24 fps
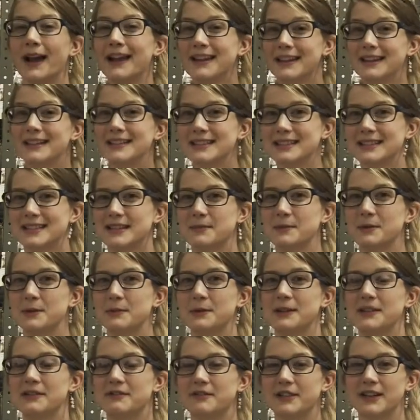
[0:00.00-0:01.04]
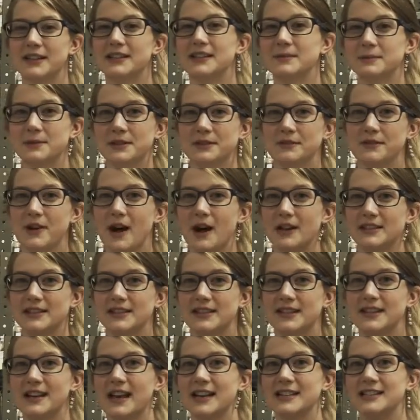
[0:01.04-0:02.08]
Pikas seem to be the victims of
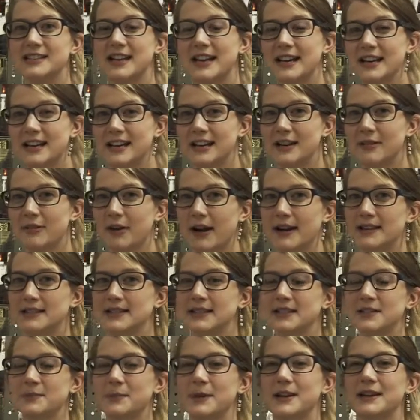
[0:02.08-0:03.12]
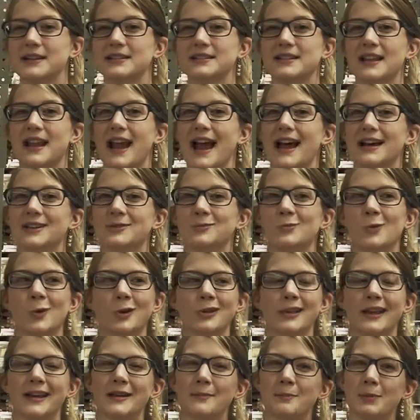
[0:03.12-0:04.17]
constant identity crisis because they act
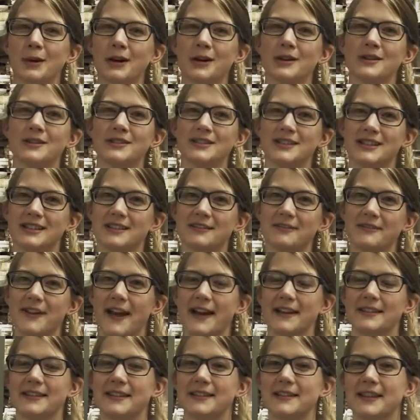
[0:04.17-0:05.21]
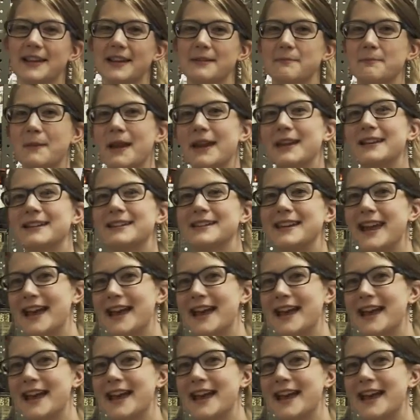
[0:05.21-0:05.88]
more like birds in the fact that they make